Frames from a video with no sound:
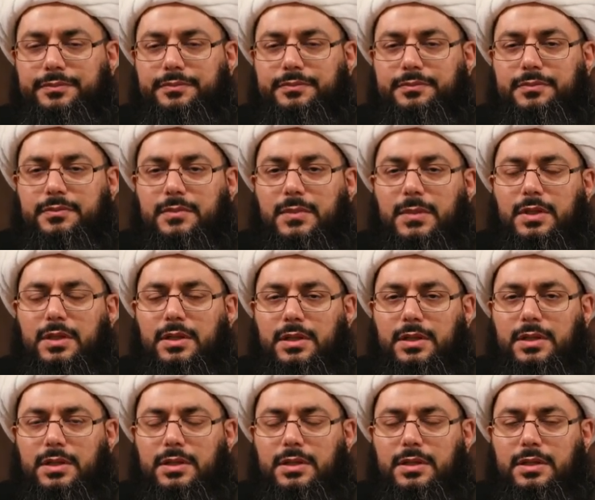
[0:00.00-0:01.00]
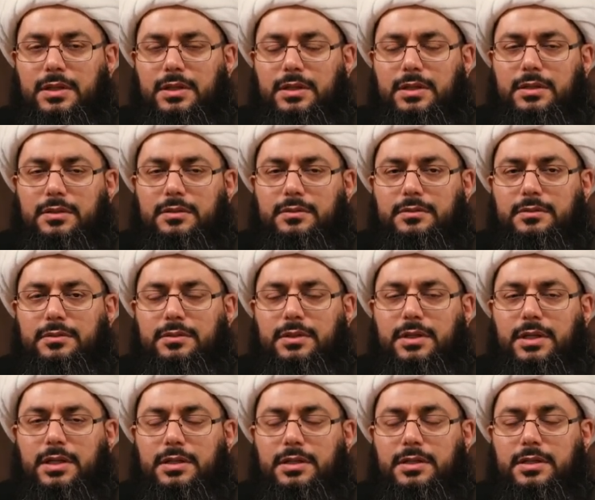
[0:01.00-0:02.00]
And he
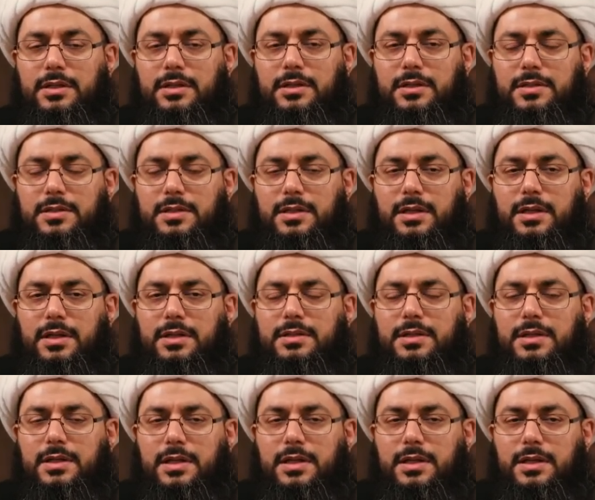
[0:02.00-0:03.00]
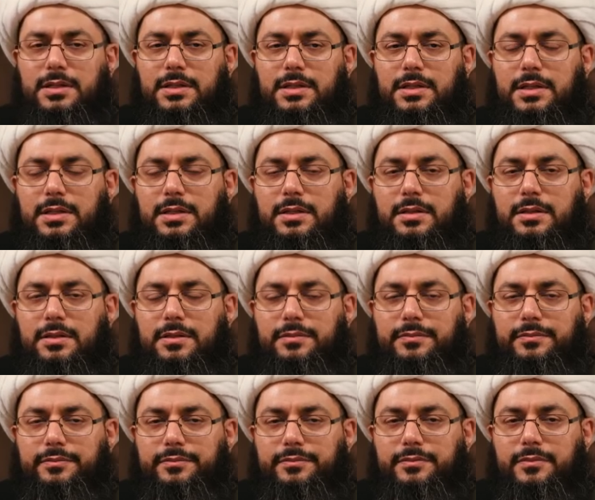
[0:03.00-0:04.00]
responded to Ibn Taymiyyah or
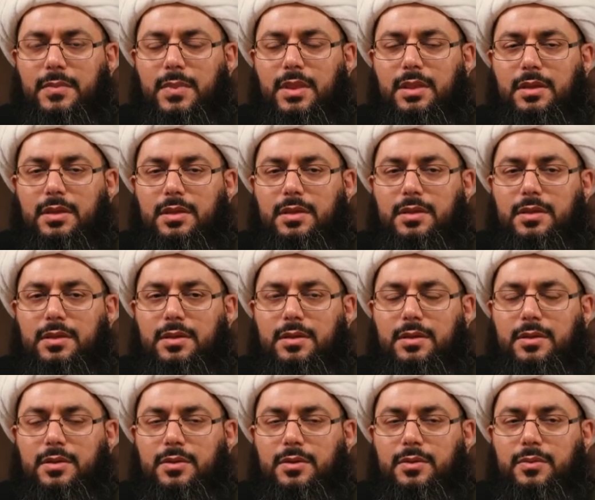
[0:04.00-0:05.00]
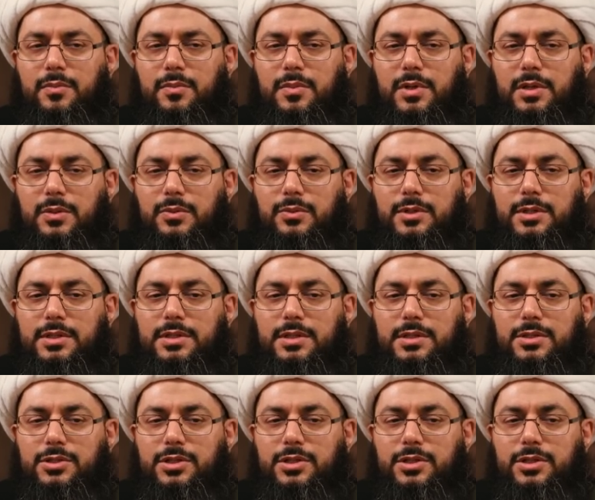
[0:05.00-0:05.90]
refuted the claims of Ibn Taymiyyah, who